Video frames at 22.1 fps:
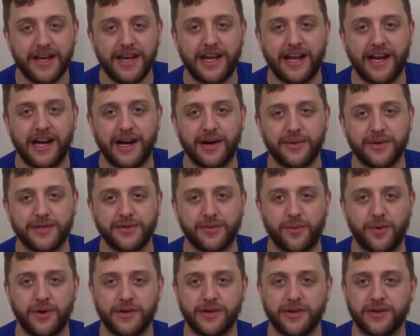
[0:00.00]
And I always
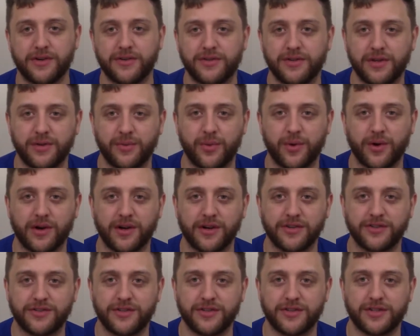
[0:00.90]
wonder, do the
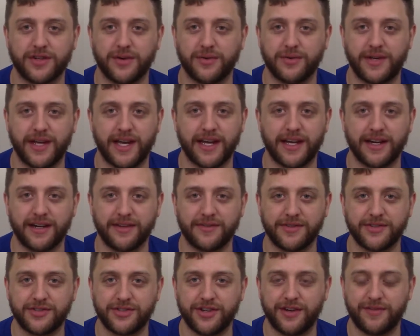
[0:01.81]
workers just go take it off
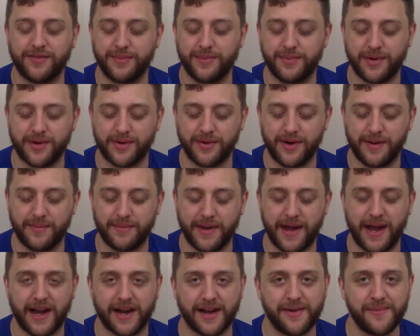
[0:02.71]
the shelf and put it right
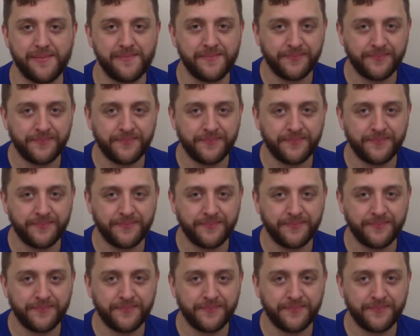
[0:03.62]
back?